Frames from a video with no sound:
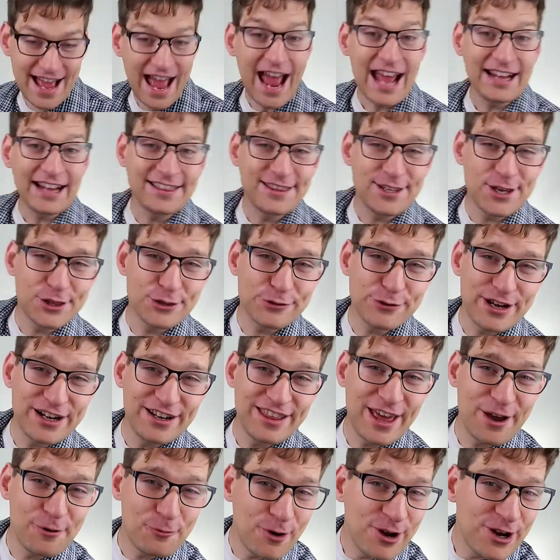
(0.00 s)
At the other end of
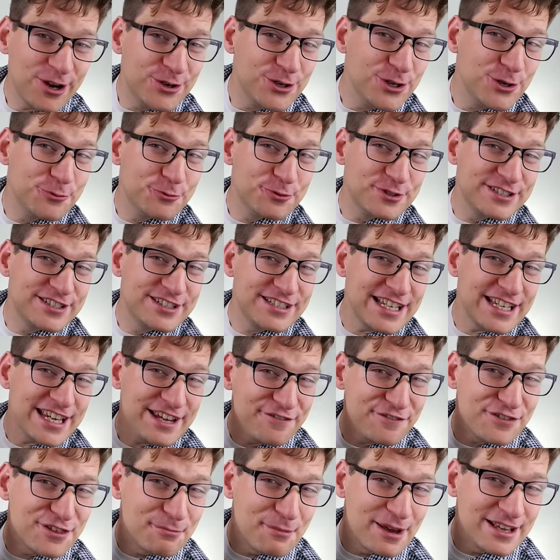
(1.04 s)
that wire, you
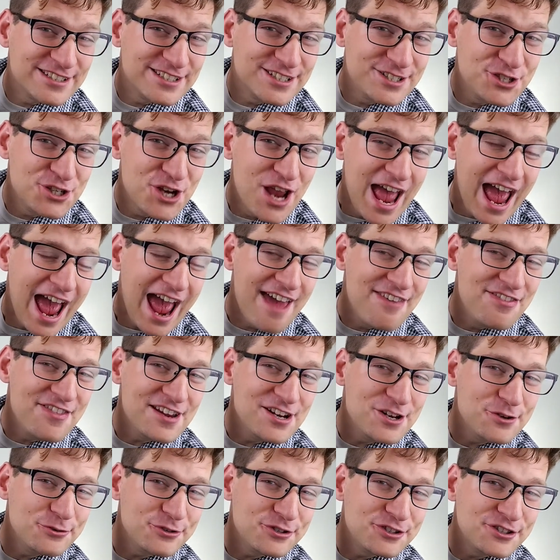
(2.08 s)
receive the message, and then
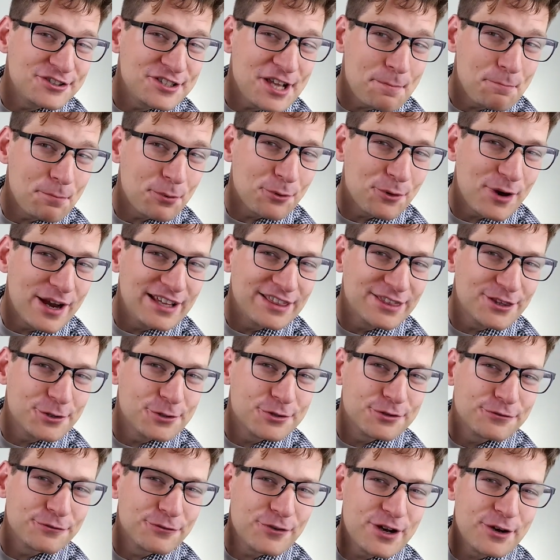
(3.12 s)
you separate
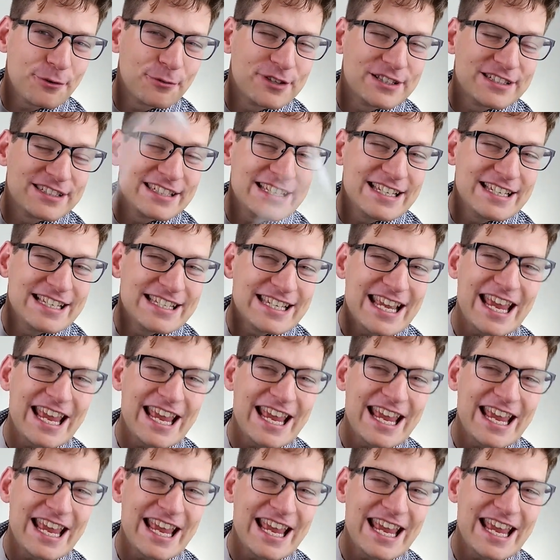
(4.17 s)
those frequencies